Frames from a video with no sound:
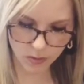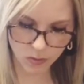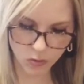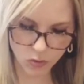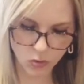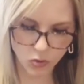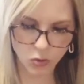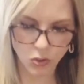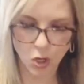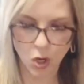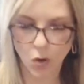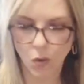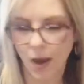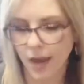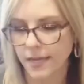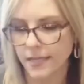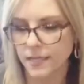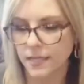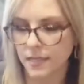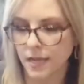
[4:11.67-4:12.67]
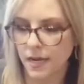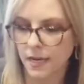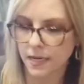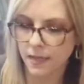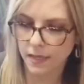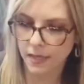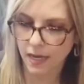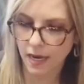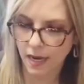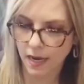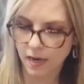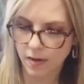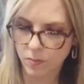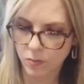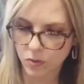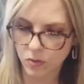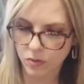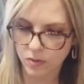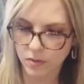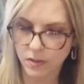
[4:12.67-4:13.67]
"So I studied the
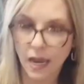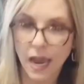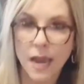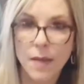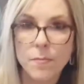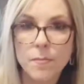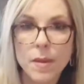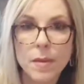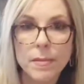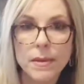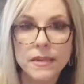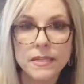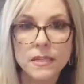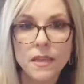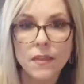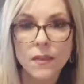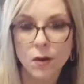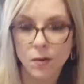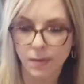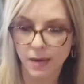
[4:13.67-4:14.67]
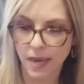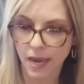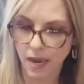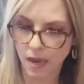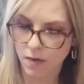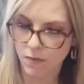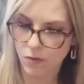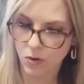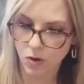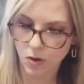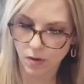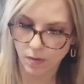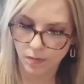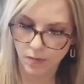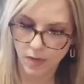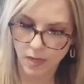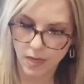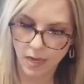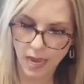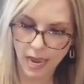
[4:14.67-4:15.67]
animals, I mimicked their behavior,
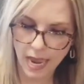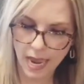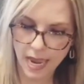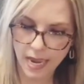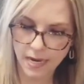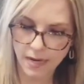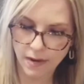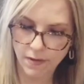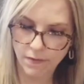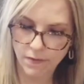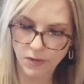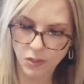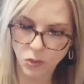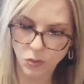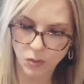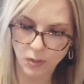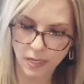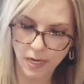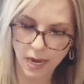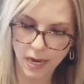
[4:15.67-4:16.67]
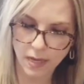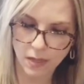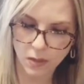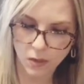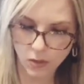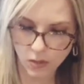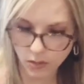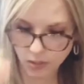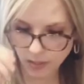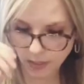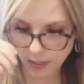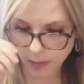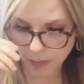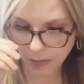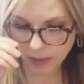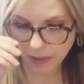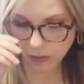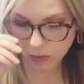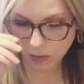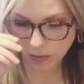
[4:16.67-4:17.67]
and eventually I learned to
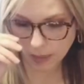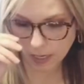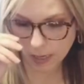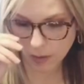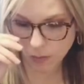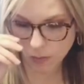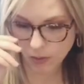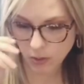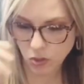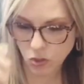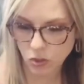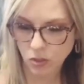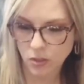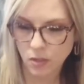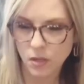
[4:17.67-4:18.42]
speak their language."